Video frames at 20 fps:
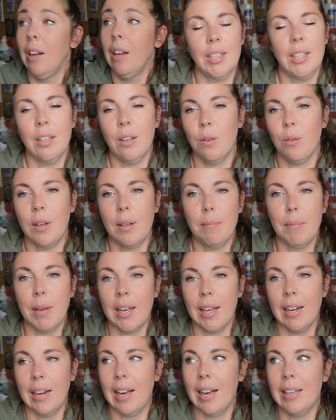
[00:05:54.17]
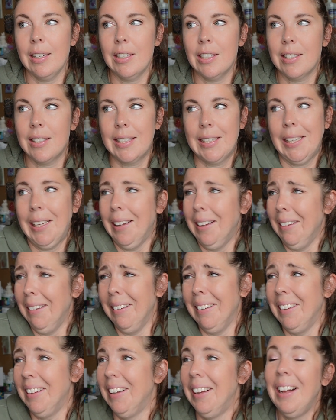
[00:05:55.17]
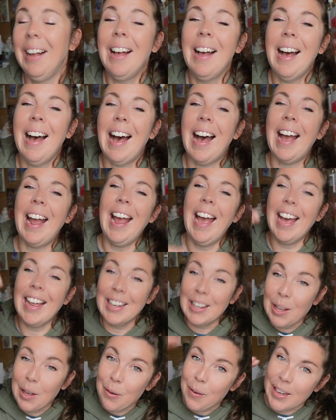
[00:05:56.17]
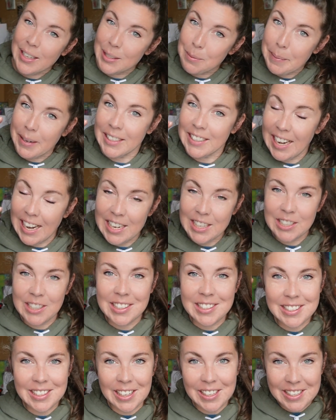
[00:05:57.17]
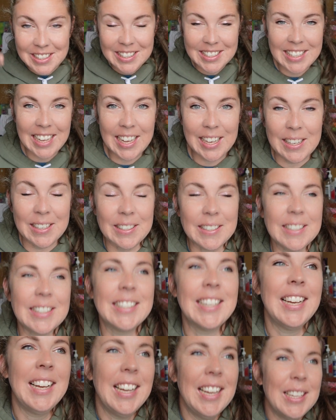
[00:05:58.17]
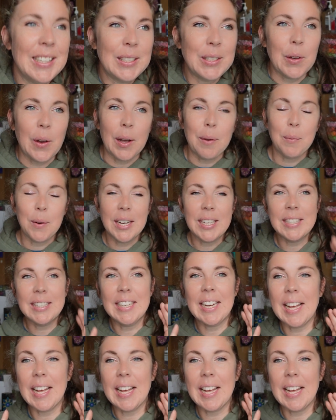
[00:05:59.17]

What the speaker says: You know what, man? I had low expectations on sales, so I wasn't